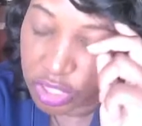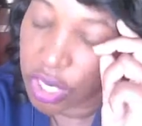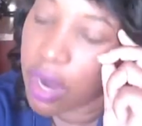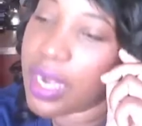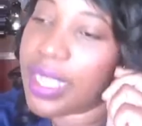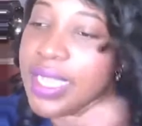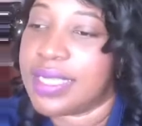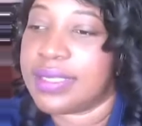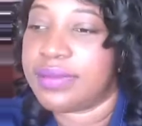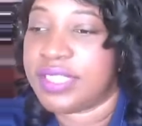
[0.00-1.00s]
Charlie
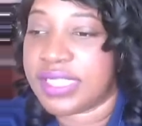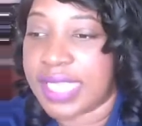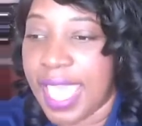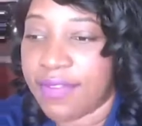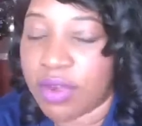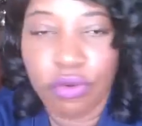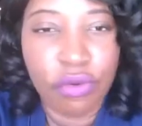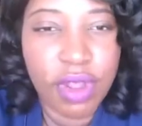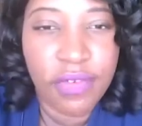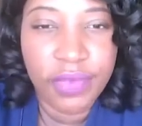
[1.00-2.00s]
is just having a
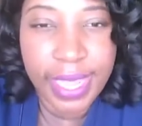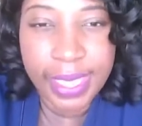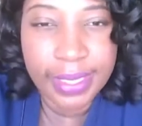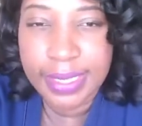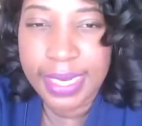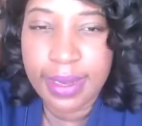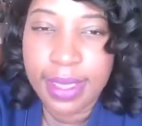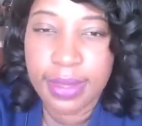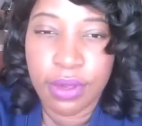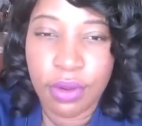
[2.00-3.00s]
rough day because ain't
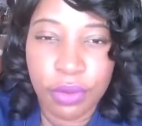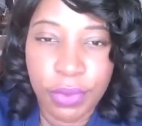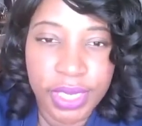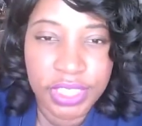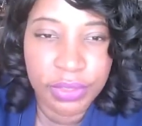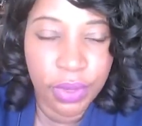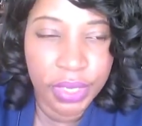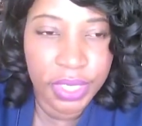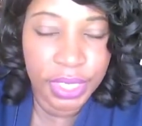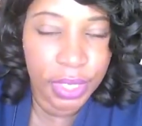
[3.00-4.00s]
nothing going the way she
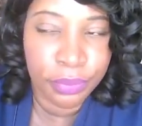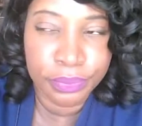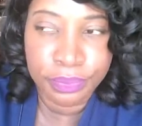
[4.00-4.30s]
wanted to go.